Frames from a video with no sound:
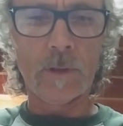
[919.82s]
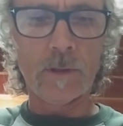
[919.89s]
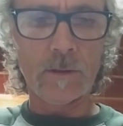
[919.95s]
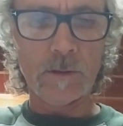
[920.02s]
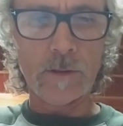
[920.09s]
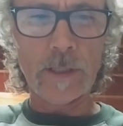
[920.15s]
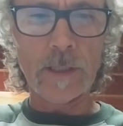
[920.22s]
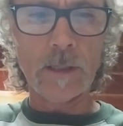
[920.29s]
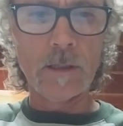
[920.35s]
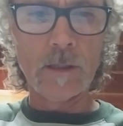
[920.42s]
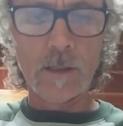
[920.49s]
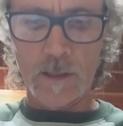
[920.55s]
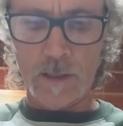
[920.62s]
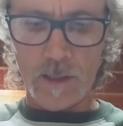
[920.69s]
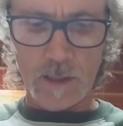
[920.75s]
All right.
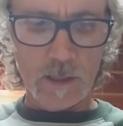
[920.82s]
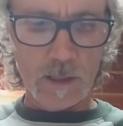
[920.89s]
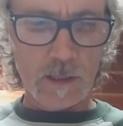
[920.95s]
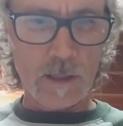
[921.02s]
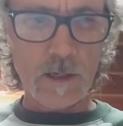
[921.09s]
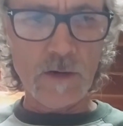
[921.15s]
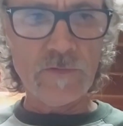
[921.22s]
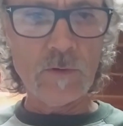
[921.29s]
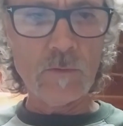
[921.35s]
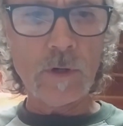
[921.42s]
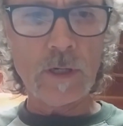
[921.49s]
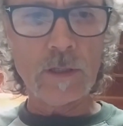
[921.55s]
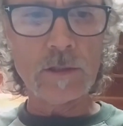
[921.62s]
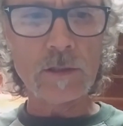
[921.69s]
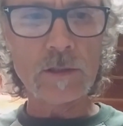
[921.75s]
Now, if you
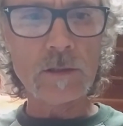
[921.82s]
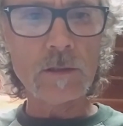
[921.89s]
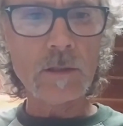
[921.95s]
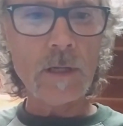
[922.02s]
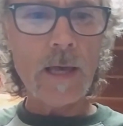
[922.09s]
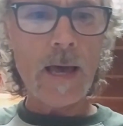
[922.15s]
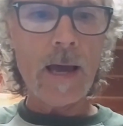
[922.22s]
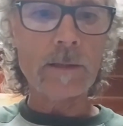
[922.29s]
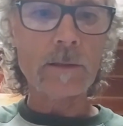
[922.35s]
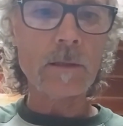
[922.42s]
want to just add